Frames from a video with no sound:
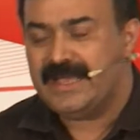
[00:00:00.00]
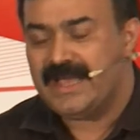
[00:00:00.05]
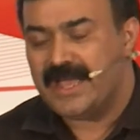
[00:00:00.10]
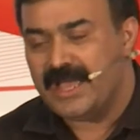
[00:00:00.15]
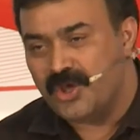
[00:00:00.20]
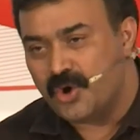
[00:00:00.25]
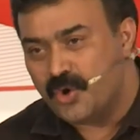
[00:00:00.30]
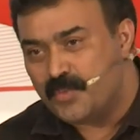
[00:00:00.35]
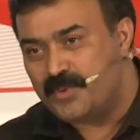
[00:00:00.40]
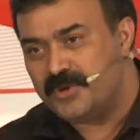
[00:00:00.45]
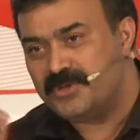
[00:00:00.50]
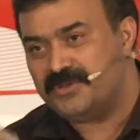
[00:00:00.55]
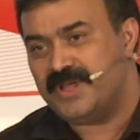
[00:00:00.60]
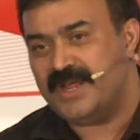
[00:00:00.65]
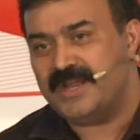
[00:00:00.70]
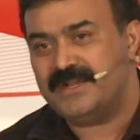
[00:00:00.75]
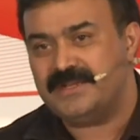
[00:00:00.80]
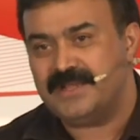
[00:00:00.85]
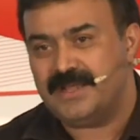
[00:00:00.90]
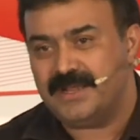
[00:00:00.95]
I opened
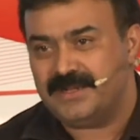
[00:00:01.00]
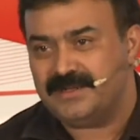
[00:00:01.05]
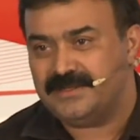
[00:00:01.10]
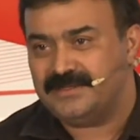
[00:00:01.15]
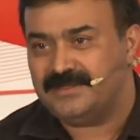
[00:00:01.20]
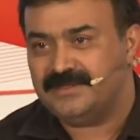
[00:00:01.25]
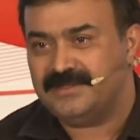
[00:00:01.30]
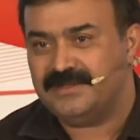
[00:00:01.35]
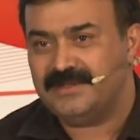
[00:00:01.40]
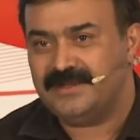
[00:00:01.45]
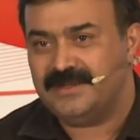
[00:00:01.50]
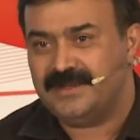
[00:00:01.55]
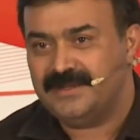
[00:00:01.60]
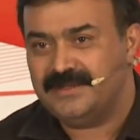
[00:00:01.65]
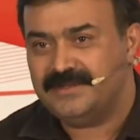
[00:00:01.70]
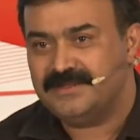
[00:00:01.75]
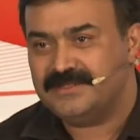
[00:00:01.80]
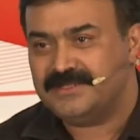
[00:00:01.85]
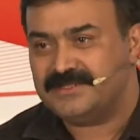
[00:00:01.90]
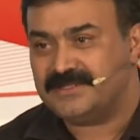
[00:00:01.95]
that and
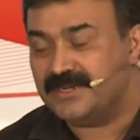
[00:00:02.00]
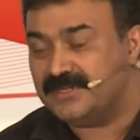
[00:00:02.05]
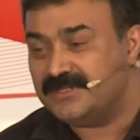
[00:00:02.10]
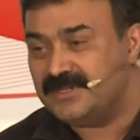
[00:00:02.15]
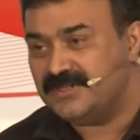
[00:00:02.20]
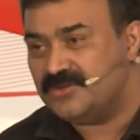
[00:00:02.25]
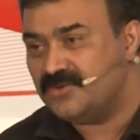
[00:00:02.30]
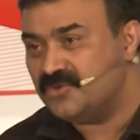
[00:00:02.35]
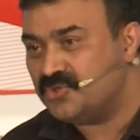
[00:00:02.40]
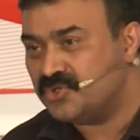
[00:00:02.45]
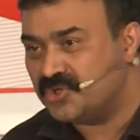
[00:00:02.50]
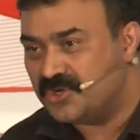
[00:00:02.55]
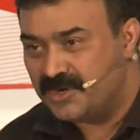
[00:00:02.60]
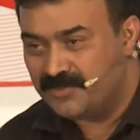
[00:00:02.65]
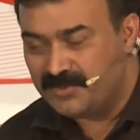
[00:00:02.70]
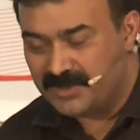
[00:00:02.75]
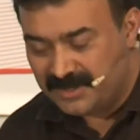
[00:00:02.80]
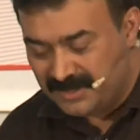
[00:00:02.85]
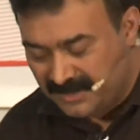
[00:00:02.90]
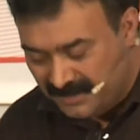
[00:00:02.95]
started to
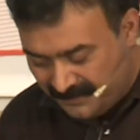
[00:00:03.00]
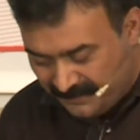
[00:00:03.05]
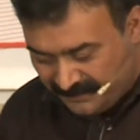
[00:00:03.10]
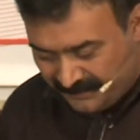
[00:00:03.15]
scribble.